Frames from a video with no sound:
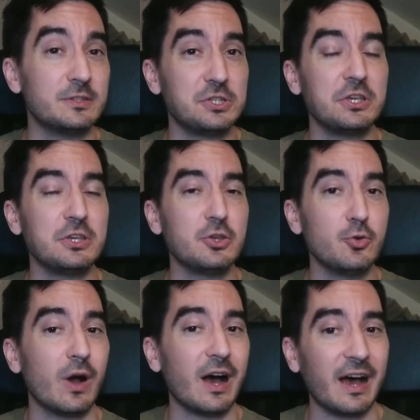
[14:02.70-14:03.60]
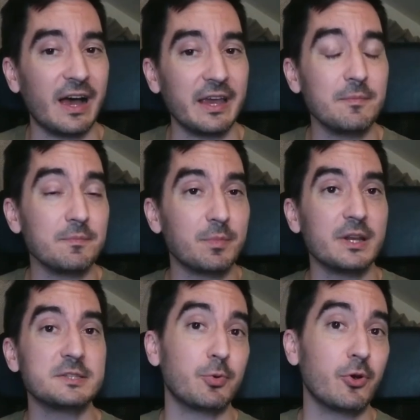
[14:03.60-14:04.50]
G-U-I, but
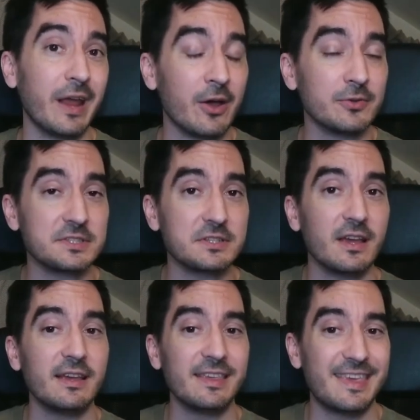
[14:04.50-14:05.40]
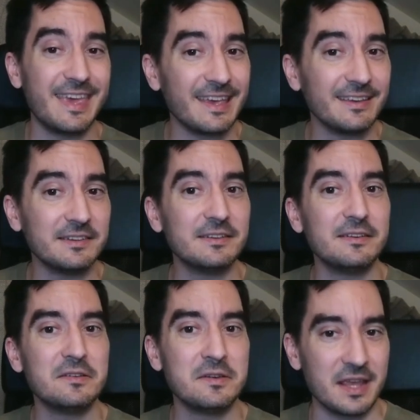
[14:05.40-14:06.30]
it's pronounced
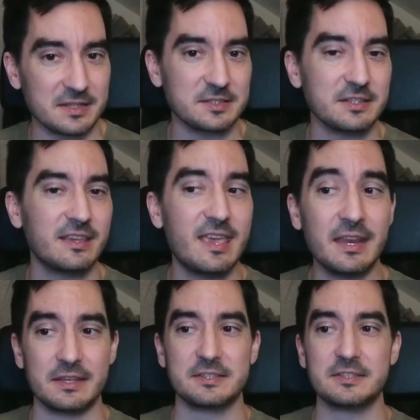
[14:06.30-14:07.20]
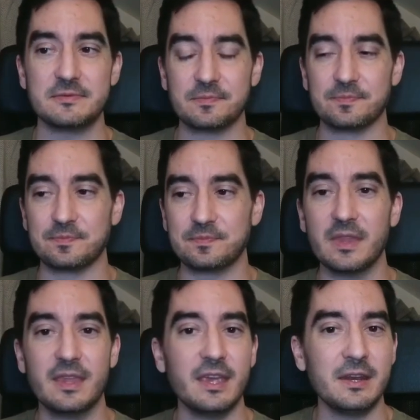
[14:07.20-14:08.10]
Guinness. Guinness.
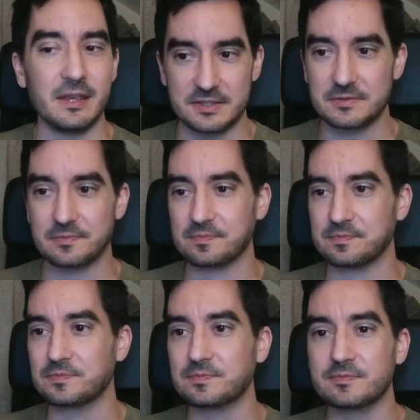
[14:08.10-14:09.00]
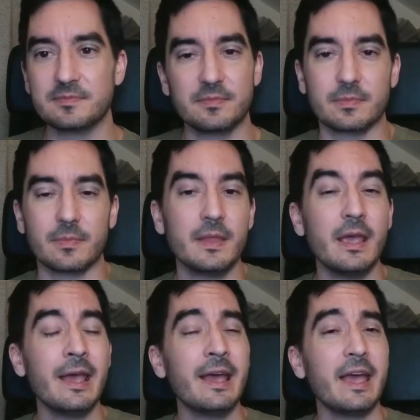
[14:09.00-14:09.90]
Guinness.
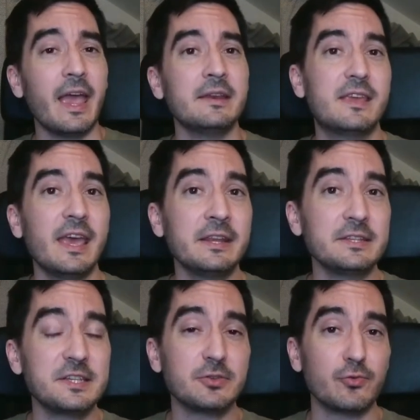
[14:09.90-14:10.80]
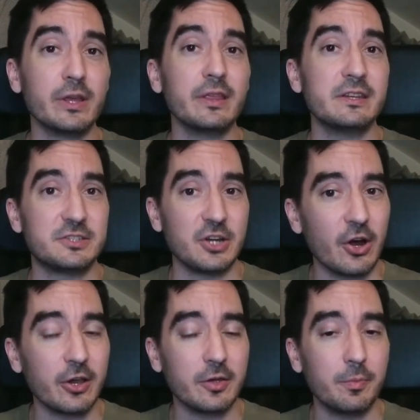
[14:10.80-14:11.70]
And Guinness is a really
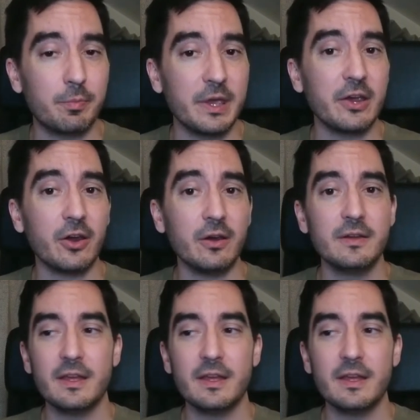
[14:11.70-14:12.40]
dark beer,